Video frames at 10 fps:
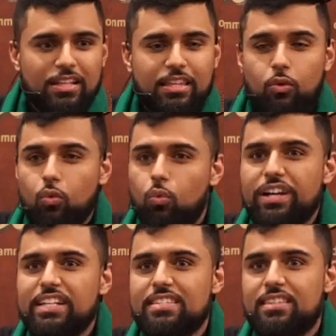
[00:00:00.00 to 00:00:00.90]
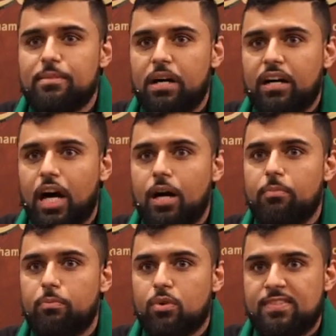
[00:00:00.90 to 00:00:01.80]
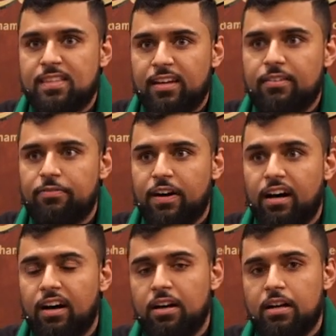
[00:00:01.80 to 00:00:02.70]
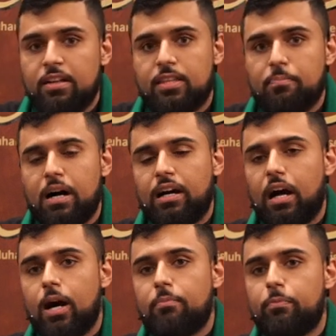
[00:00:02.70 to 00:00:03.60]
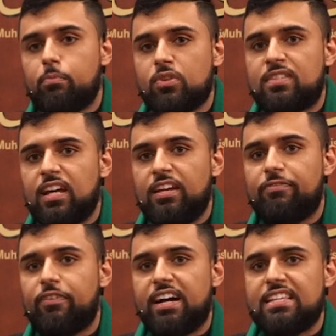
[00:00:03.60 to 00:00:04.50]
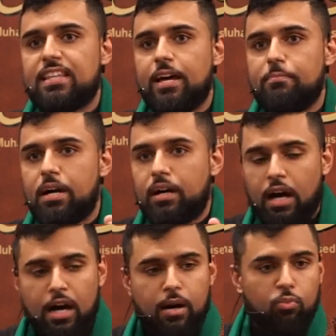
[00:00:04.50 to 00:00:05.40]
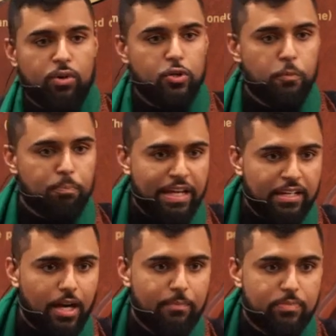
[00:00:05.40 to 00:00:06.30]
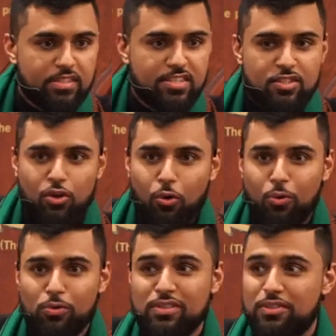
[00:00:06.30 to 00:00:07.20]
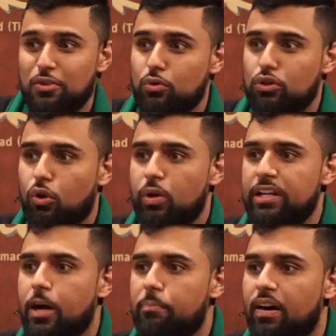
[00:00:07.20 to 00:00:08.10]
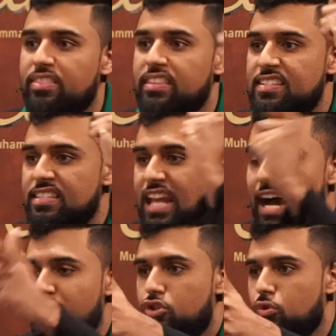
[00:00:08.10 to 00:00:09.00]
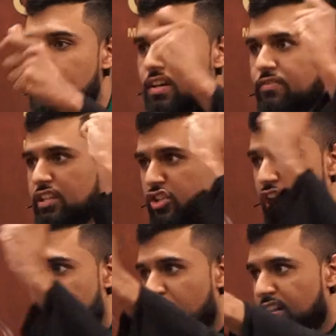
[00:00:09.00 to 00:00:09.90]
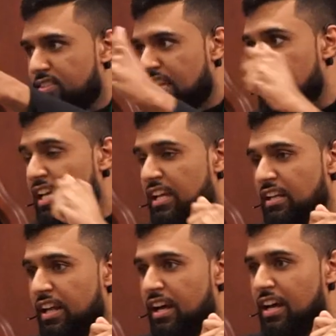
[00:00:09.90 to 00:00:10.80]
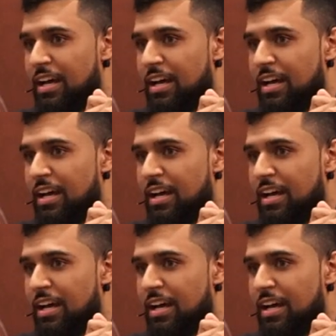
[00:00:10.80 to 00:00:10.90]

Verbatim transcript: Then what is the maqam of Muzdalifah? The maqam of Muzdalifah is that maqam where you pick up the stones, you throw it upon the statues of the shayateen.